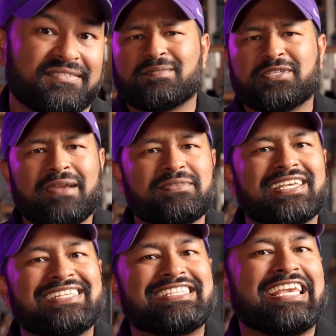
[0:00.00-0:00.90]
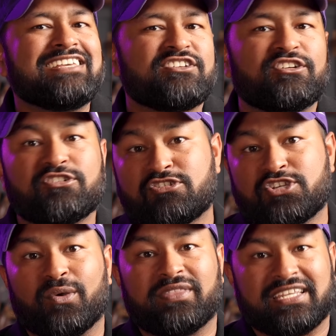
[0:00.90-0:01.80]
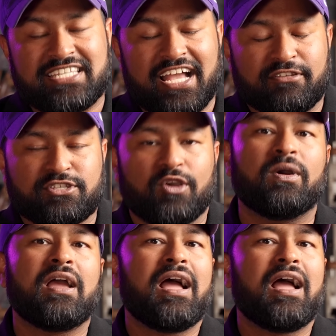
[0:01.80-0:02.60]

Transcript: Sometimes it's easier to show than tell. So